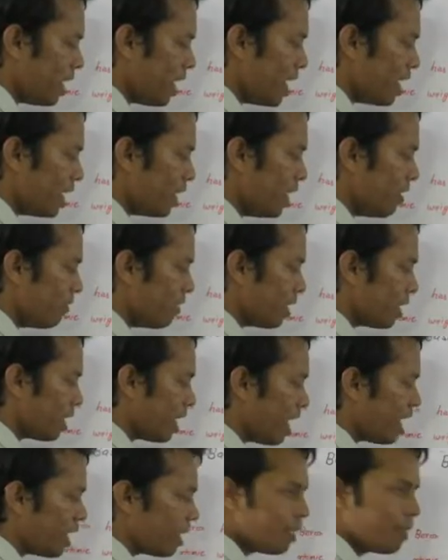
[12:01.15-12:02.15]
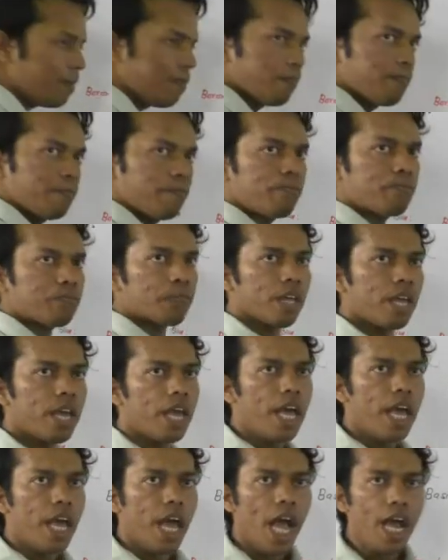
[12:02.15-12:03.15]
81, correct?
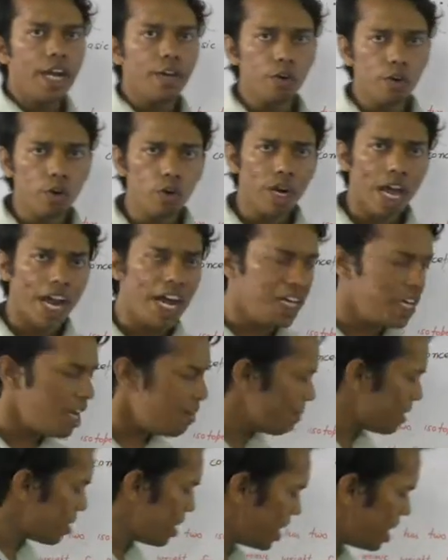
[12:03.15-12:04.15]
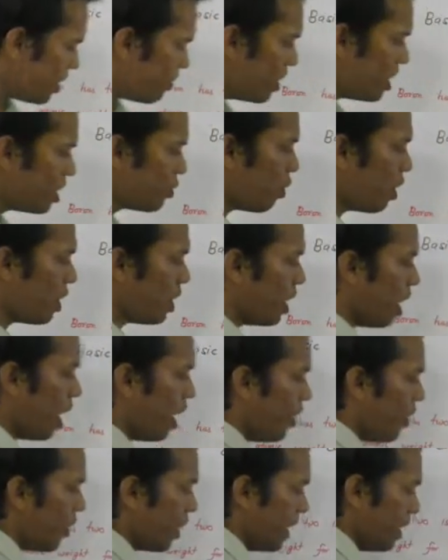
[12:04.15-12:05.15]
And you know 19 plus 81 is what?
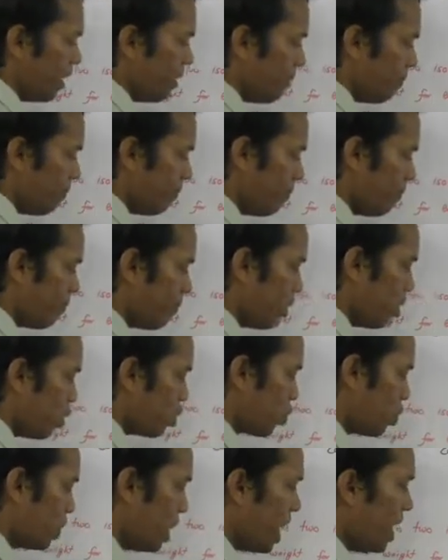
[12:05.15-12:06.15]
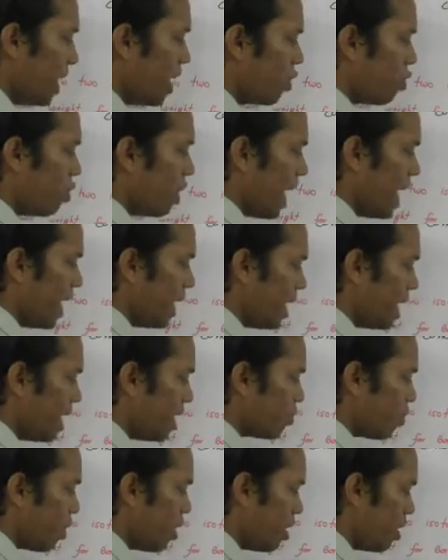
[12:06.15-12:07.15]
100. So 10 into 19
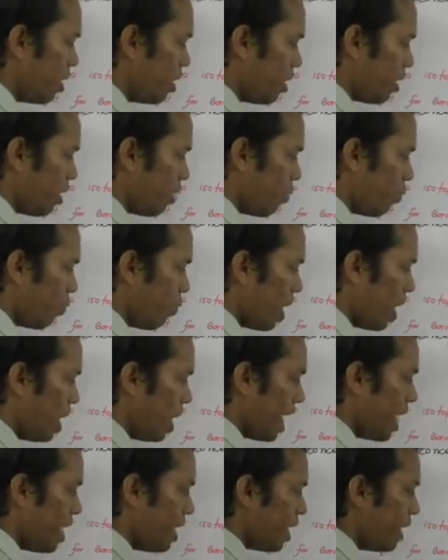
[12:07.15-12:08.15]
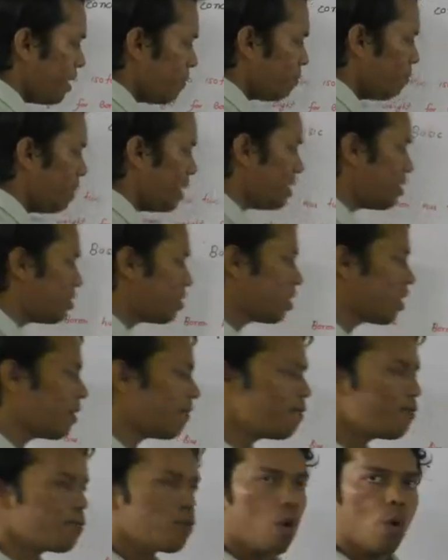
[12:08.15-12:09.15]
is what? 190
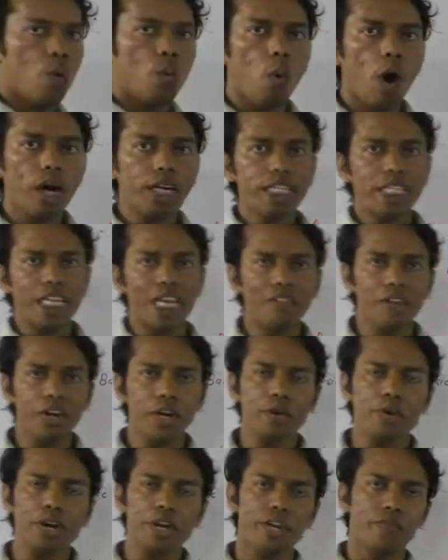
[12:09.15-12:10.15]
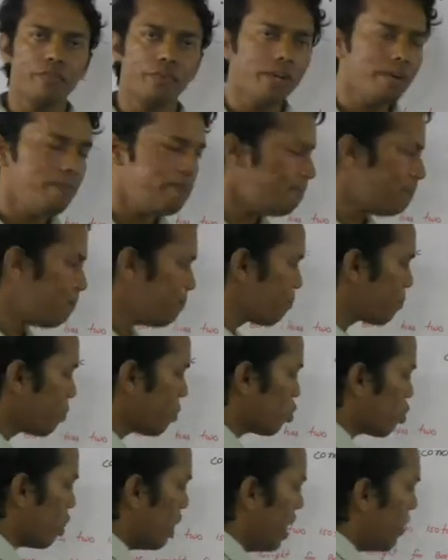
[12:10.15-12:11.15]
plus what is 11 into 81?
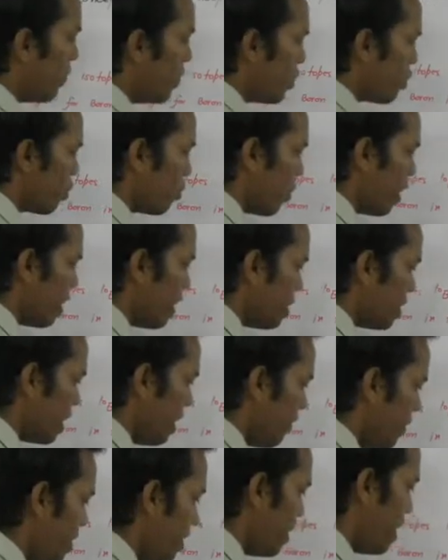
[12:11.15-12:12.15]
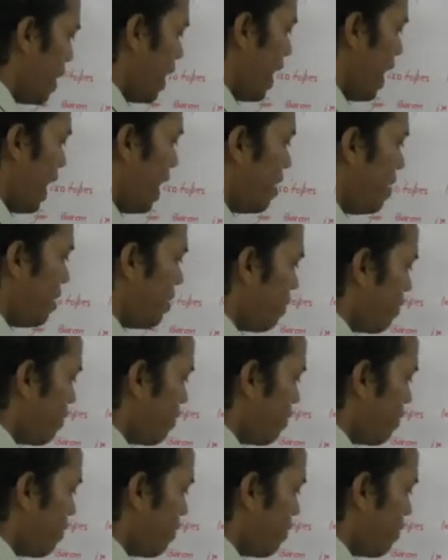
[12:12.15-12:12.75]
So 11 into 1 is 11 and